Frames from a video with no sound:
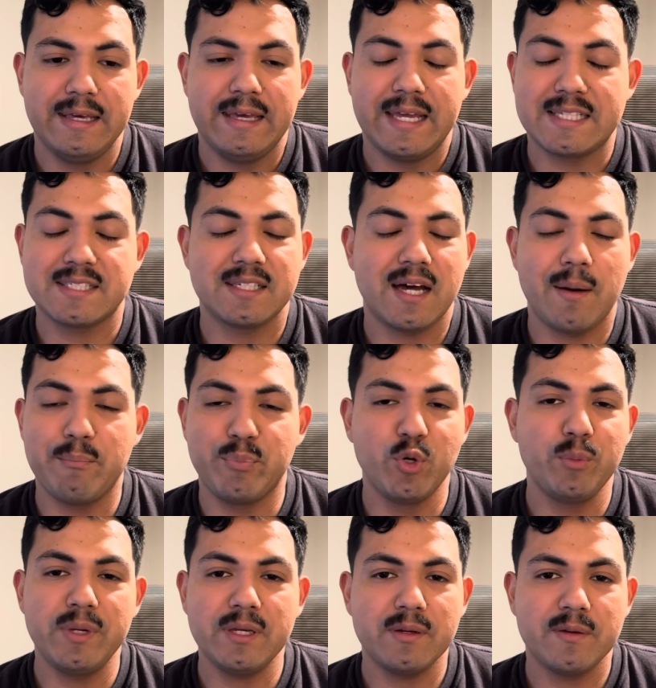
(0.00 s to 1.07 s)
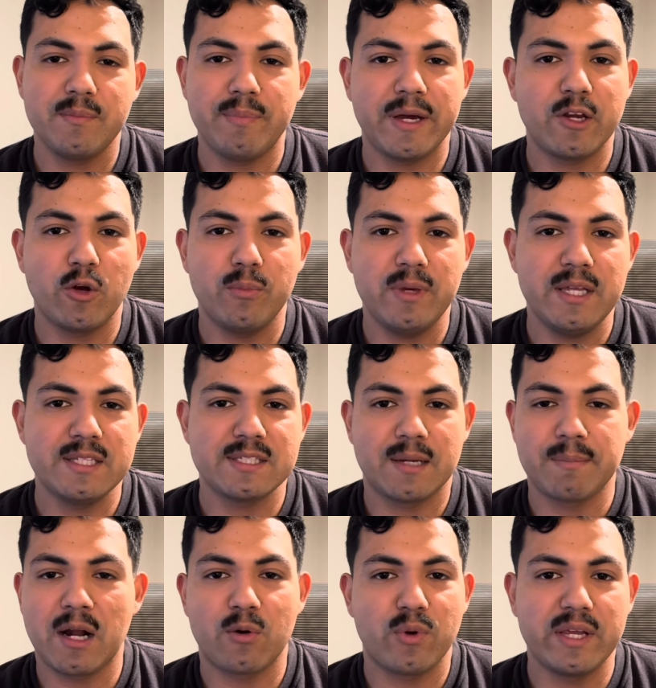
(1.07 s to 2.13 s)
It's not booming by no means. I'm
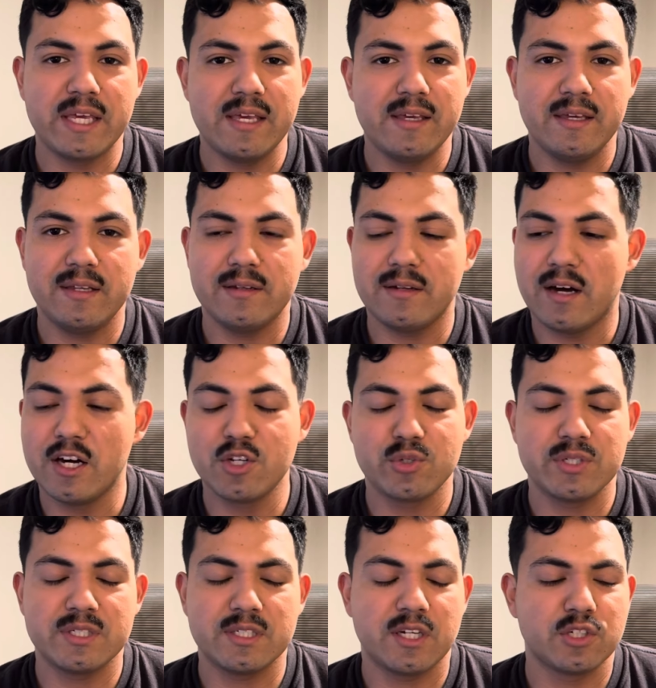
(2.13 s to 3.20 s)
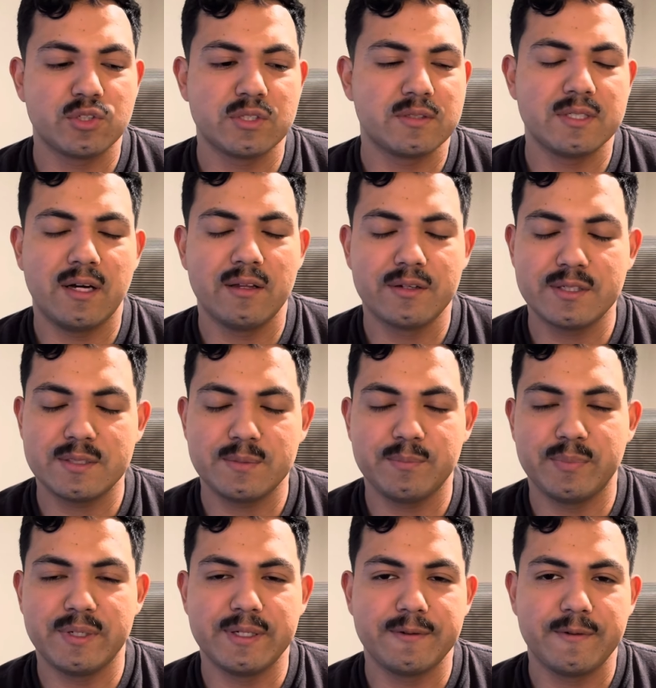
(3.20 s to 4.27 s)
not raking in hundreds and hundreds of dollars,
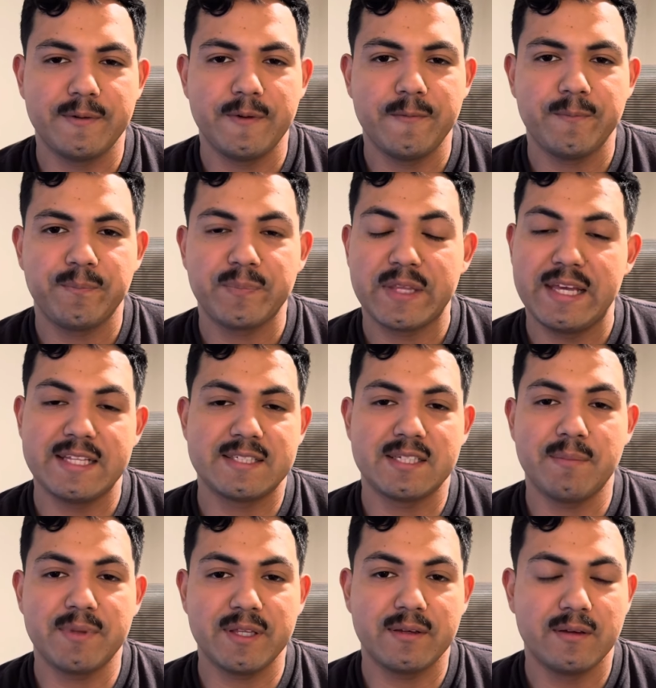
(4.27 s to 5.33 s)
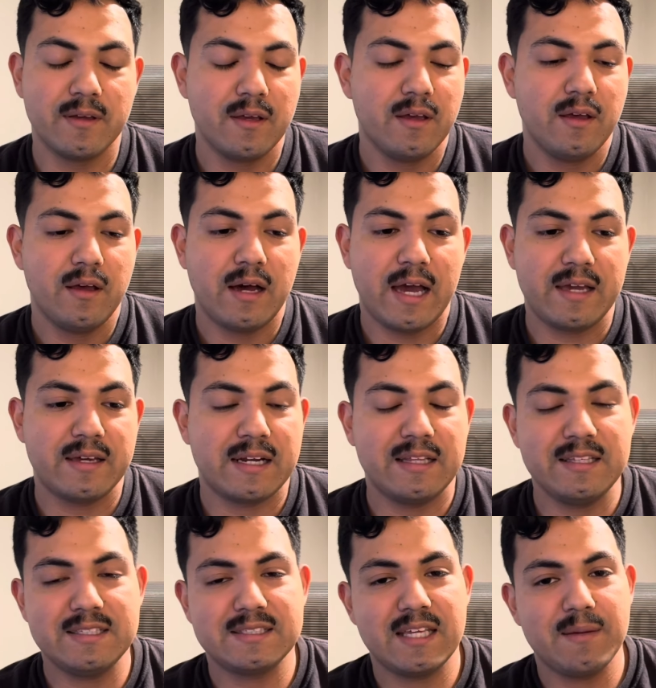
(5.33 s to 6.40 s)
but it's something. I could at
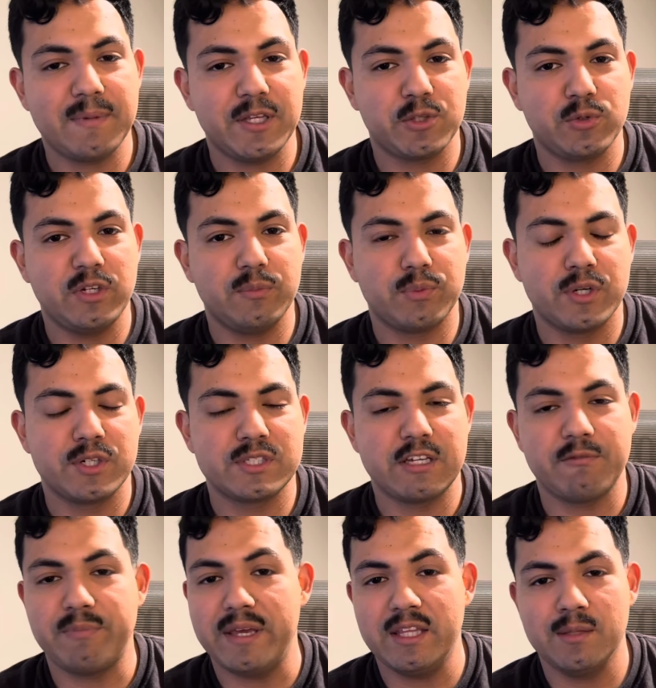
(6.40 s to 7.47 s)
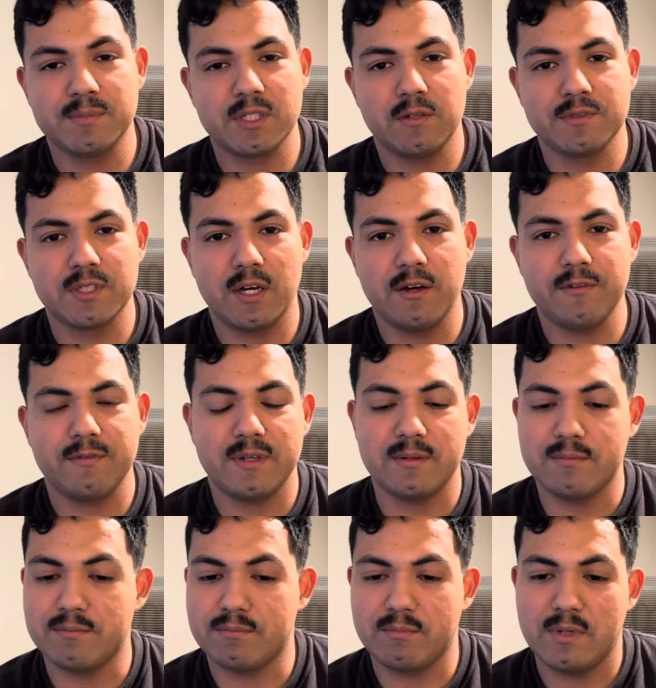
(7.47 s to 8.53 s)
least say my 3D printers have paid themselves off,
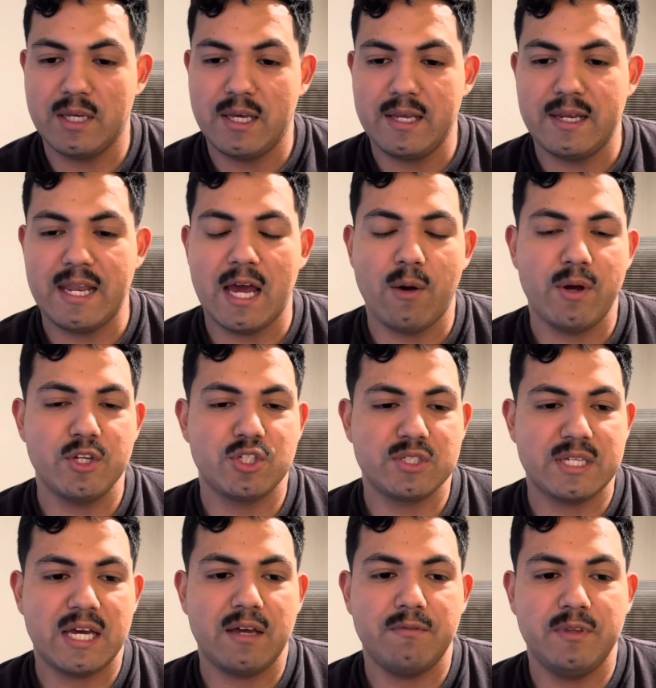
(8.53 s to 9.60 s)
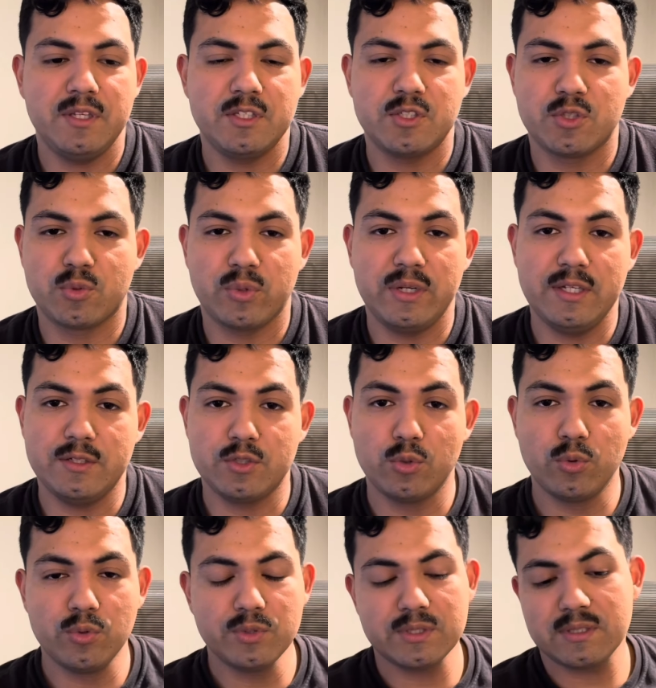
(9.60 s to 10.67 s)
and now I just have these three
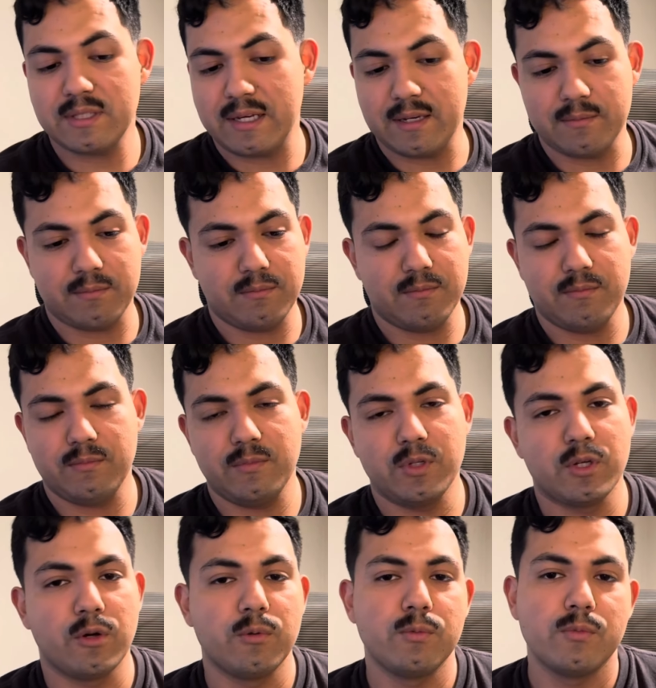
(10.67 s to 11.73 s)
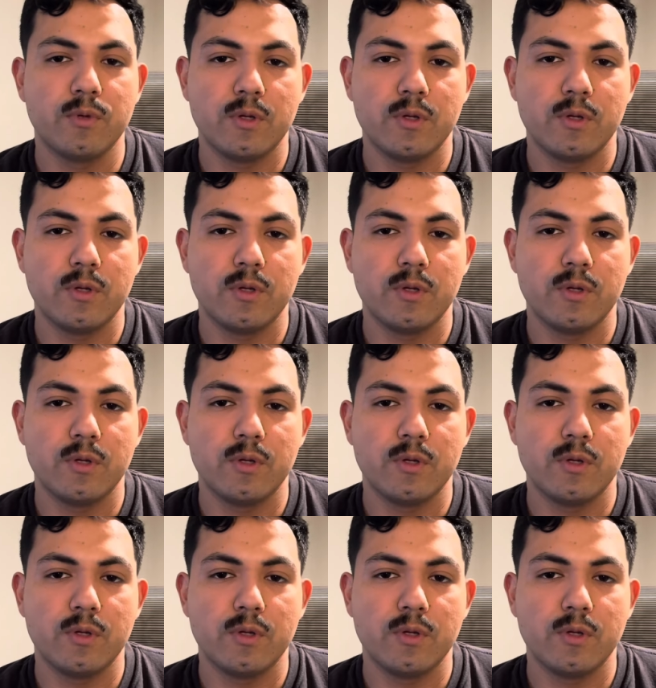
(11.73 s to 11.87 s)
tools that, you know,